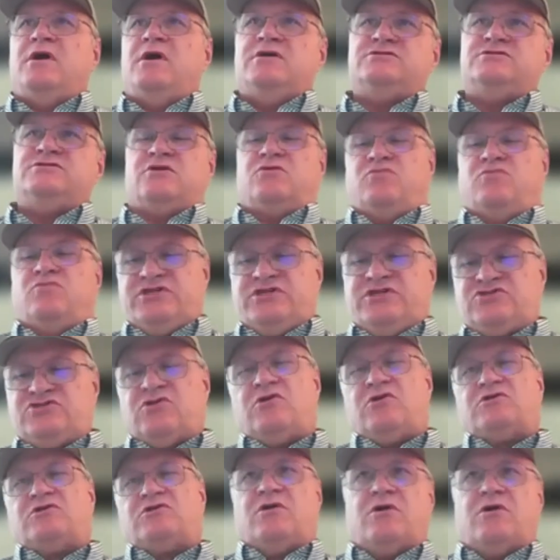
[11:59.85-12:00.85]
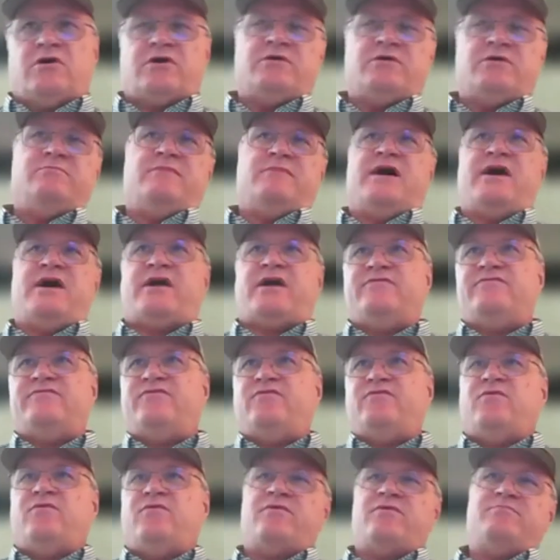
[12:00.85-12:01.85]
So we start talking back and forth,